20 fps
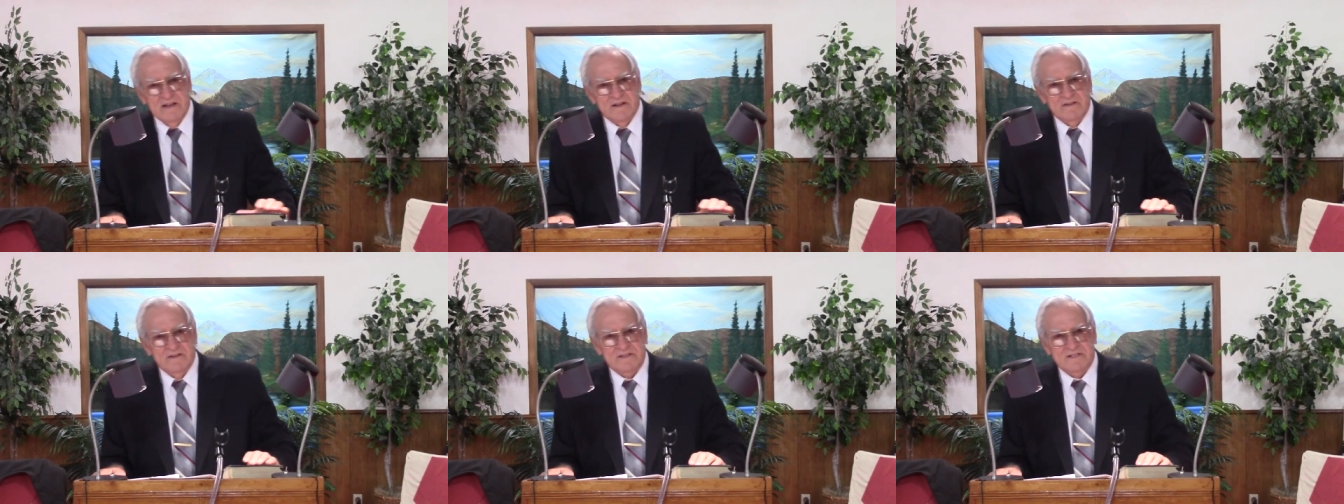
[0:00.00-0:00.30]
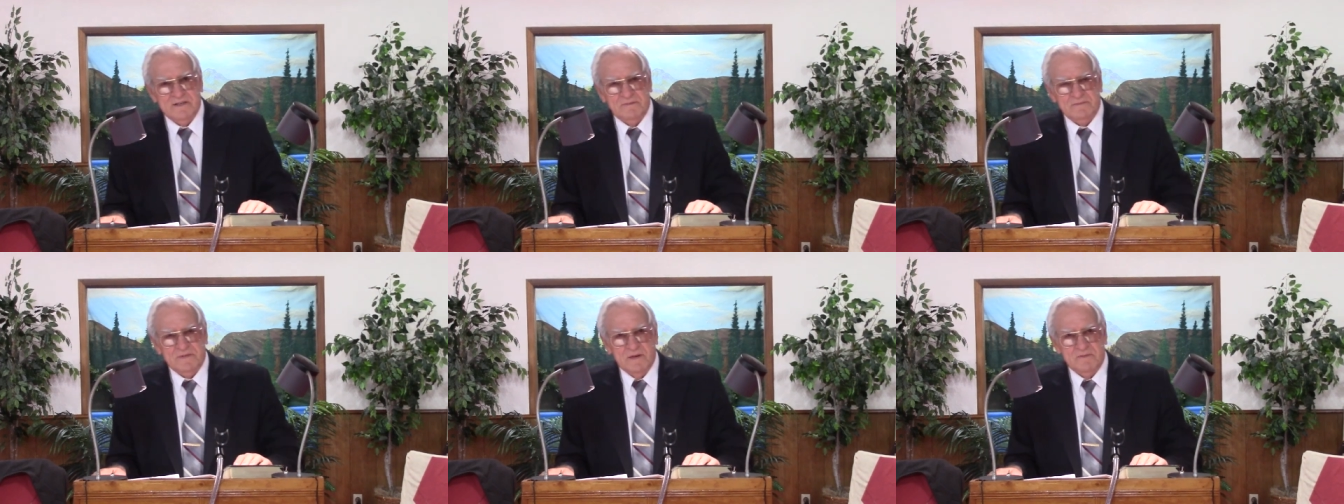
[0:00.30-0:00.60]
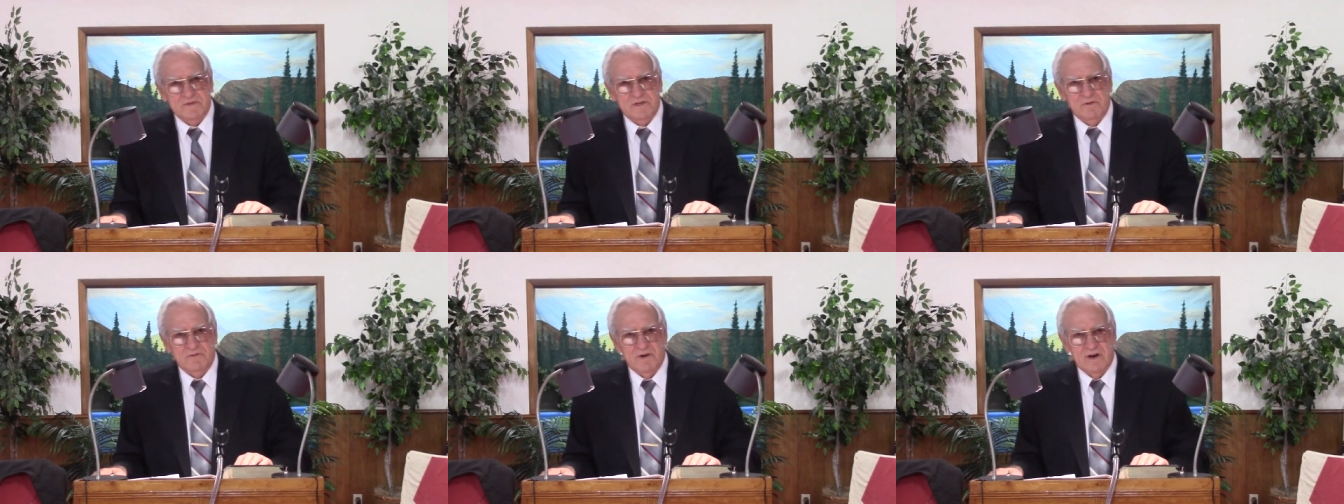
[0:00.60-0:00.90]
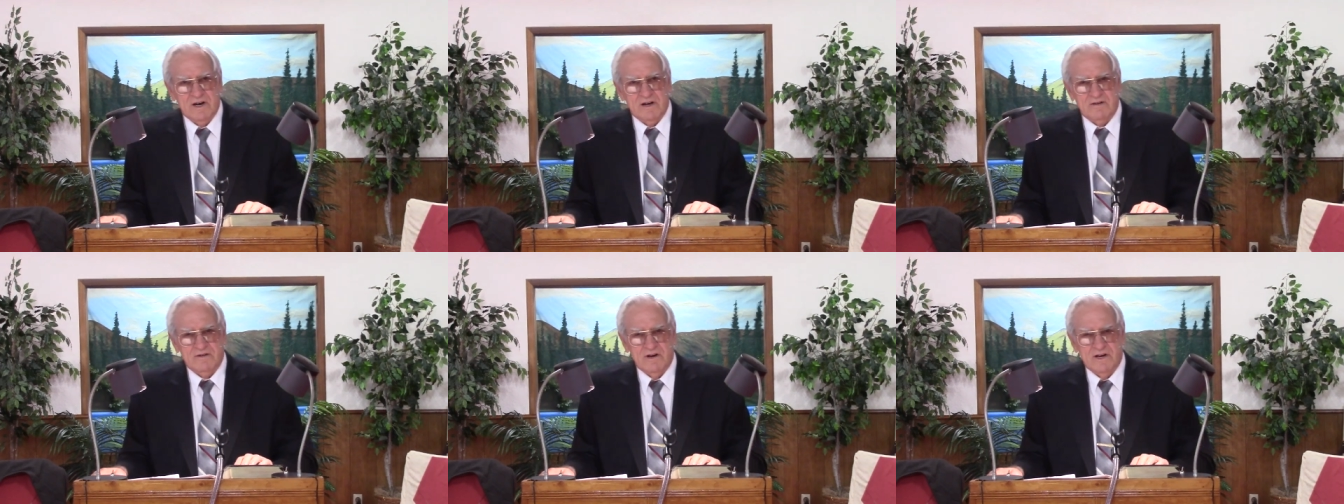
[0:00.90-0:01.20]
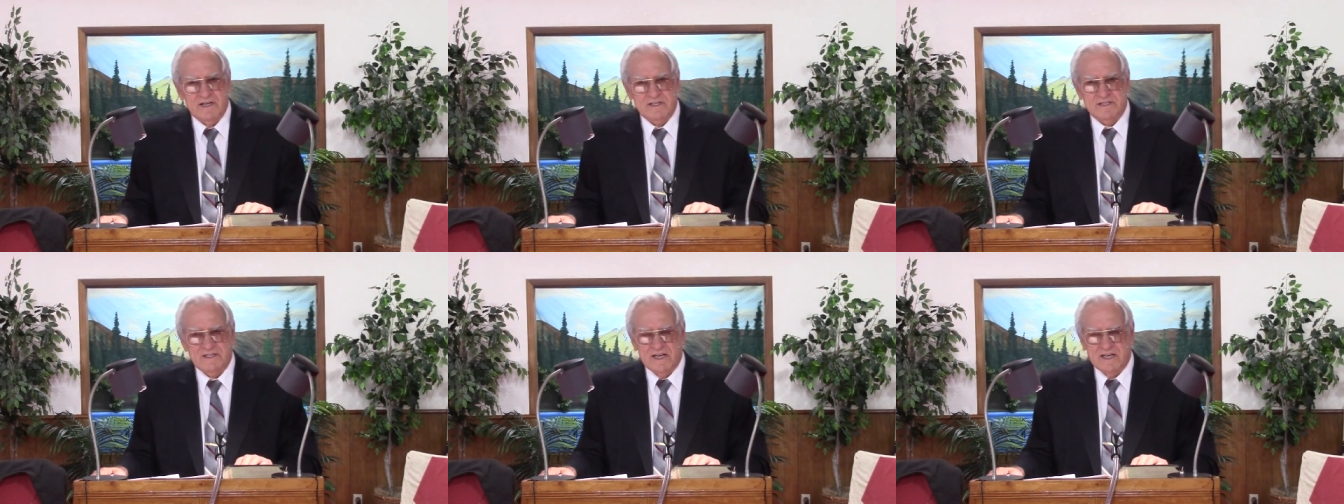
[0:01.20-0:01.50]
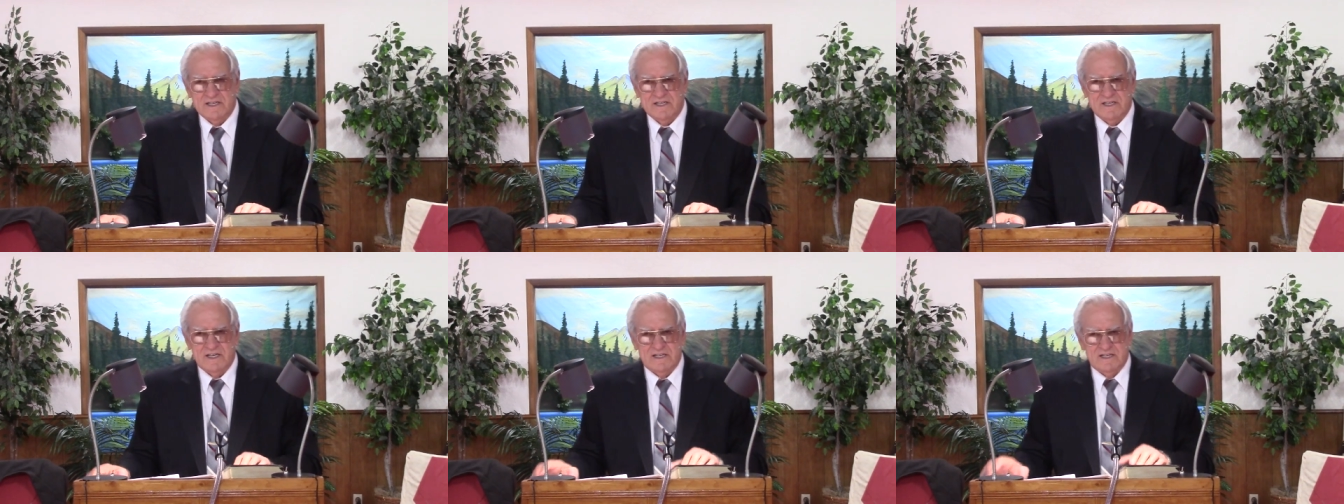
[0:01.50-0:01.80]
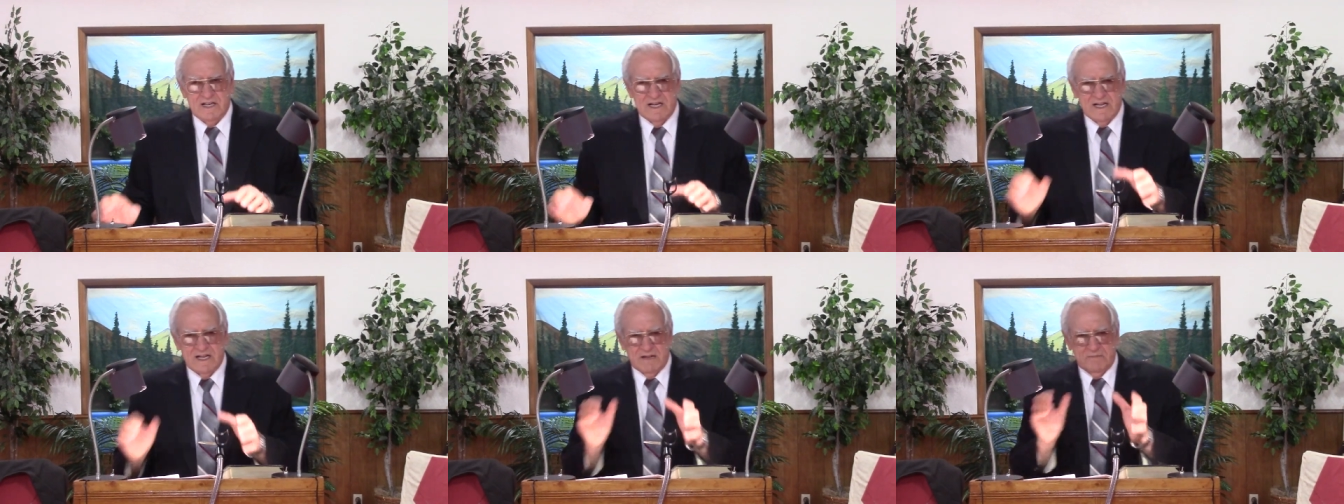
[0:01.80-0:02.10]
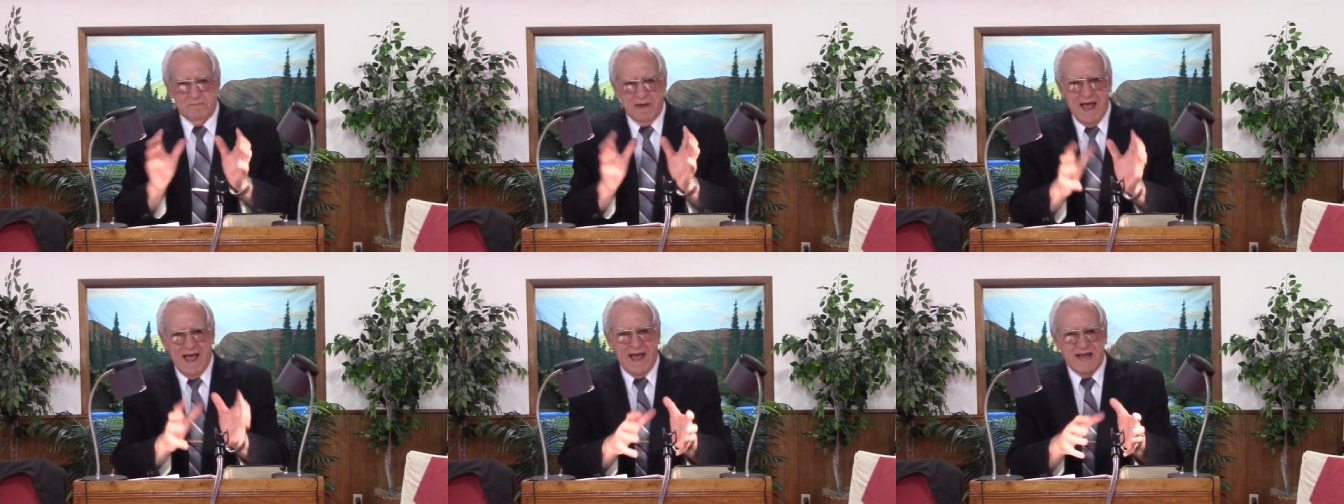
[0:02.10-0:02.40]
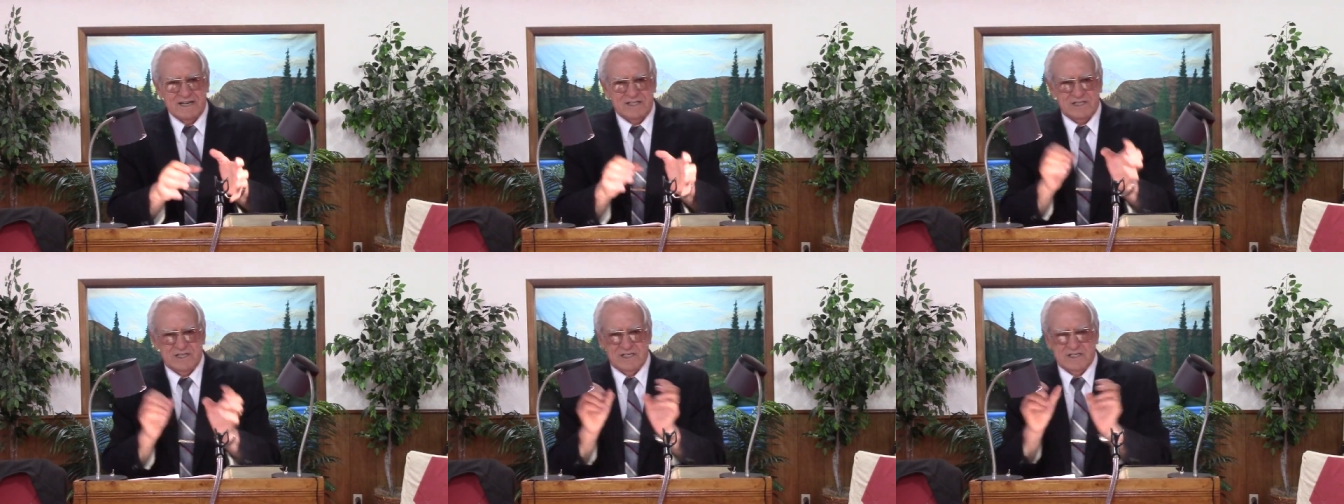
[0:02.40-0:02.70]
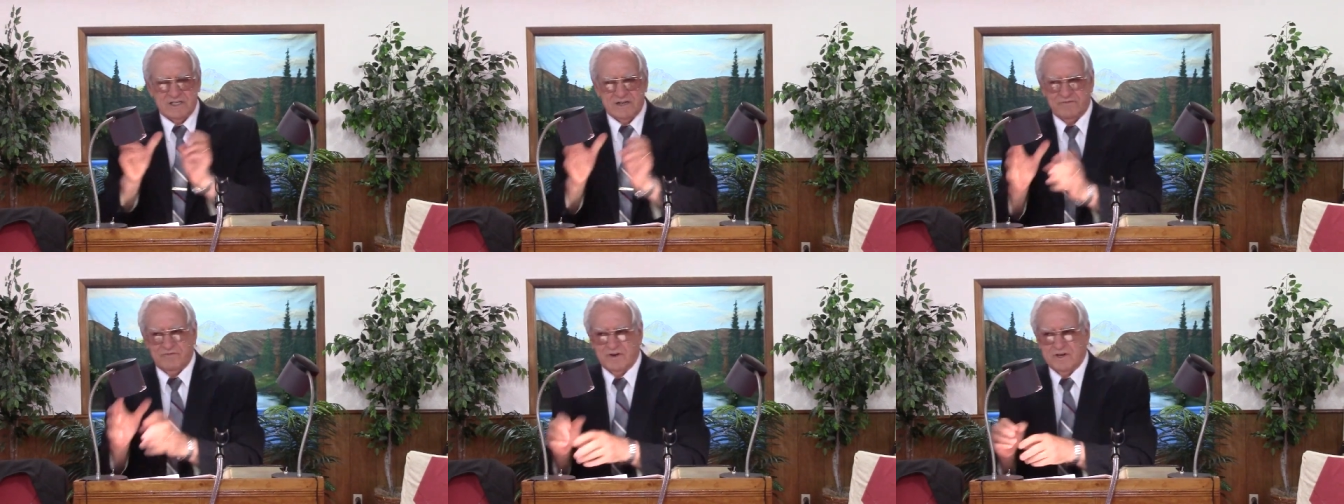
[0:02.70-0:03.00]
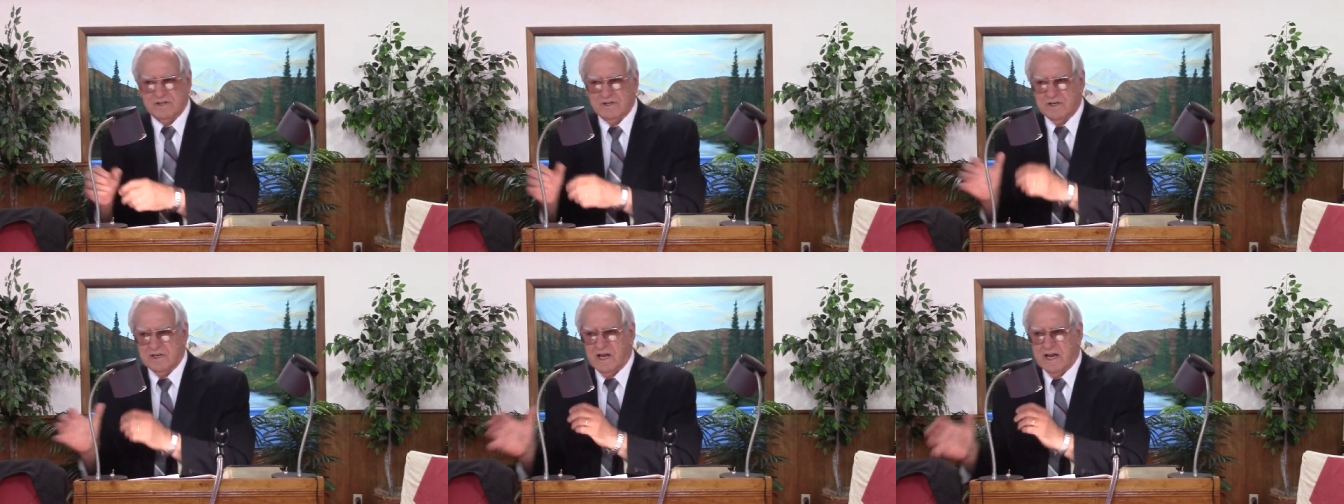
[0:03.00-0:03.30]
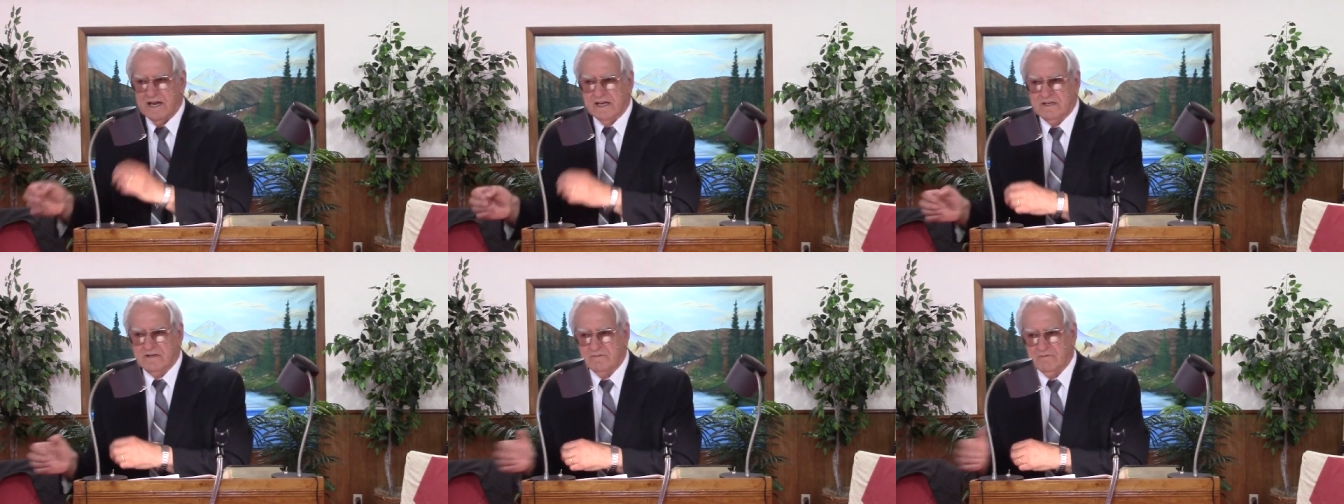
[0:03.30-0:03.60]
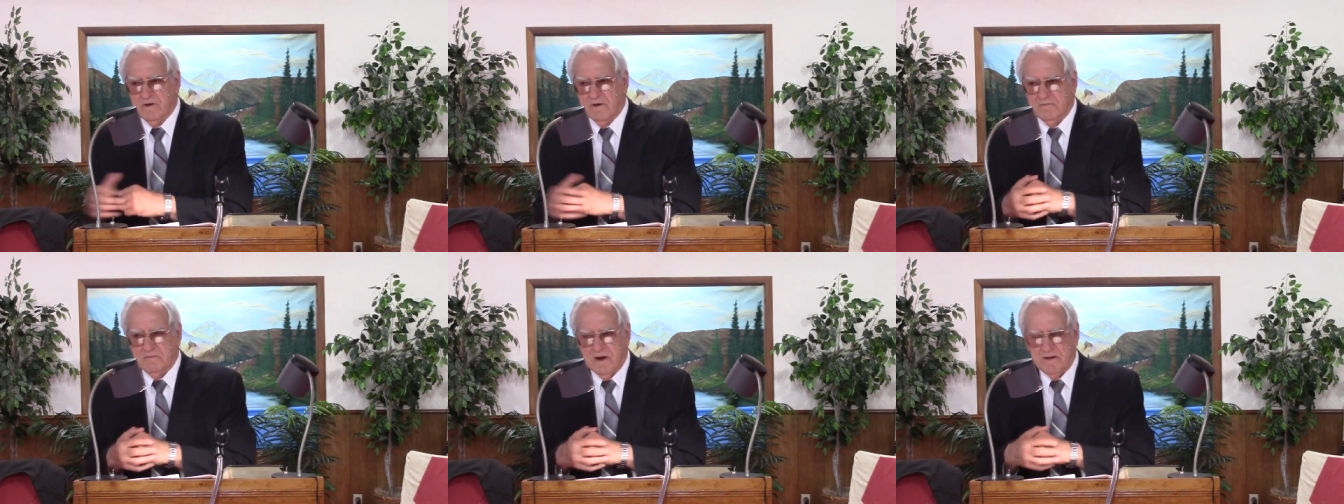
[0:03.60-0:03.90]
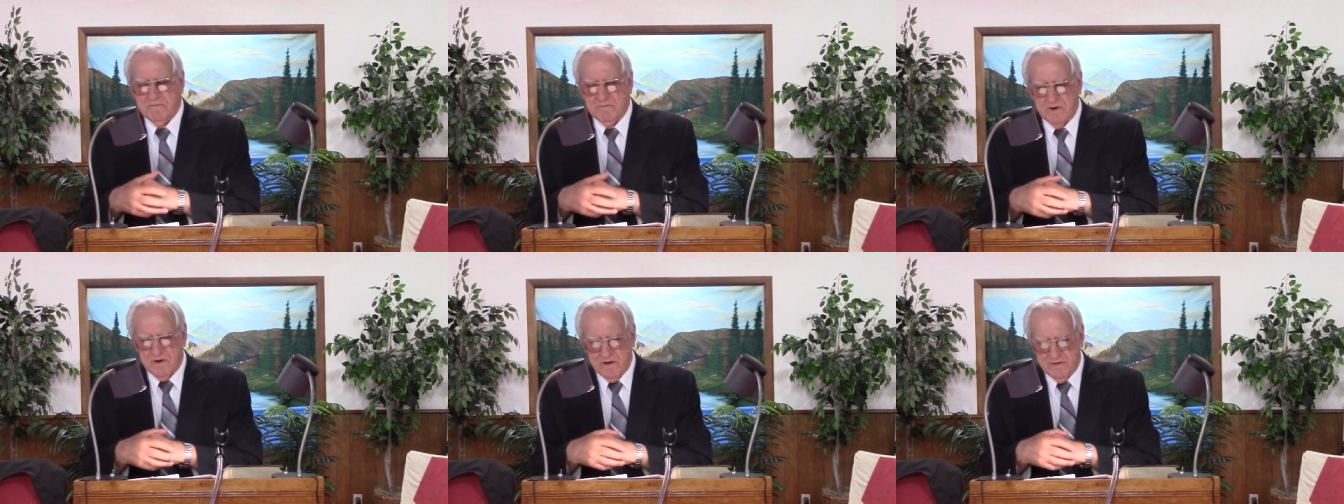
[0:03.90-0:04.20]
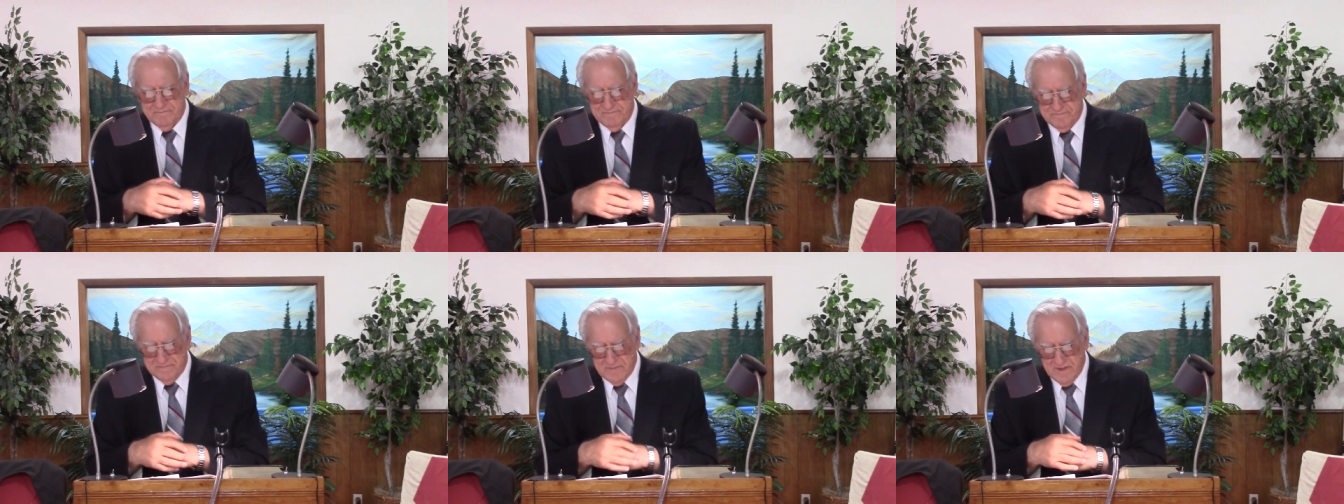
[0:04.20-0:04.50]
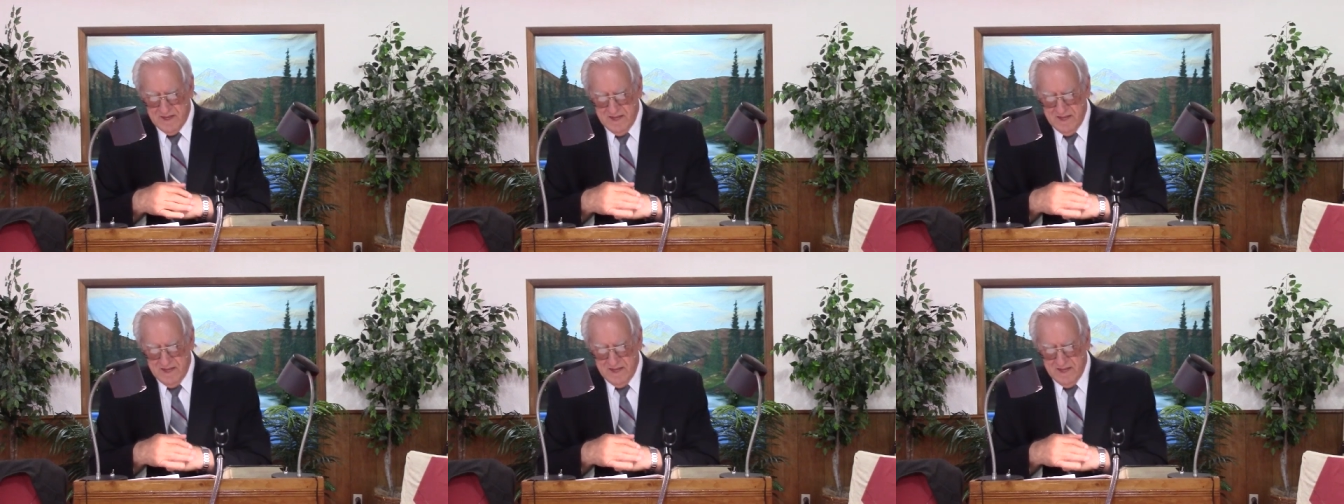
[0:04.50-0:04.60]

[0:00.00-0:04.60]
sometimes you run across things in little patches of what you'd like to remember.